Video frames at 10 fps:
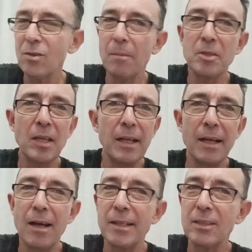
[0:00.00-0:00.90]
So I'm
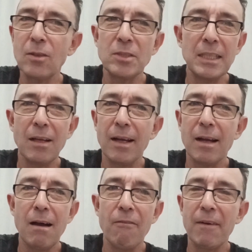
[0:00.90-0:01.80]
sitting there, I had a dodgy
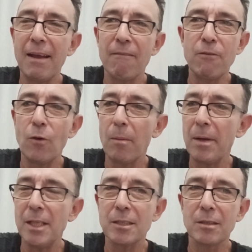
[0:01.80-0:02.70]
like half an hour, 40
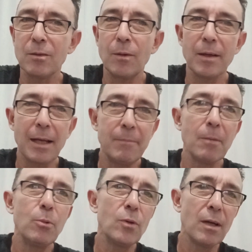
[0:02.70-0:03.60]
minutes until it
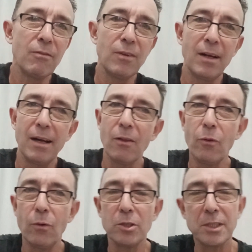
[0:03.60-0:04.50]
came to board our flight. I
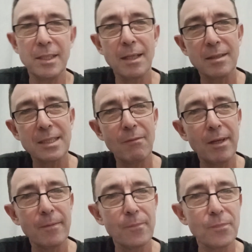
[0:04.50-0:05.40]
thought, she'd done
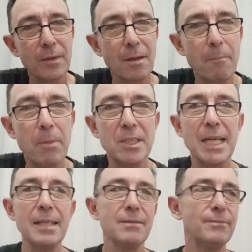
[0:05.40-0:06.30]
something. But
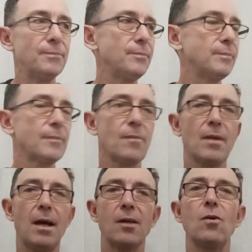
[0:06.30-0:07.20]
she hadn't.
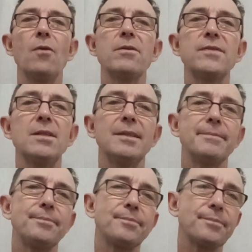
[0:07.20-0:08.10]
I got on the
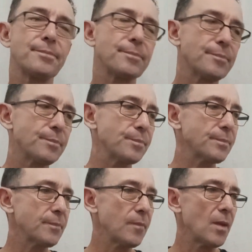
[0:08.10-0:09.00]
flight.
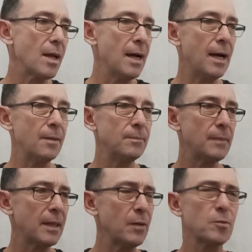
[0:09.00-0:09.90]
I
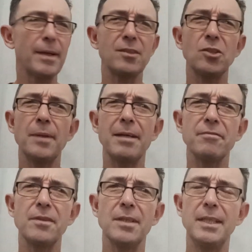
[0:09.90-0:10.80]
think it was about a
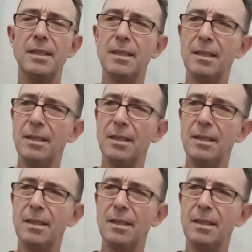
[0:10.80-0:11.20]
2-hour flight.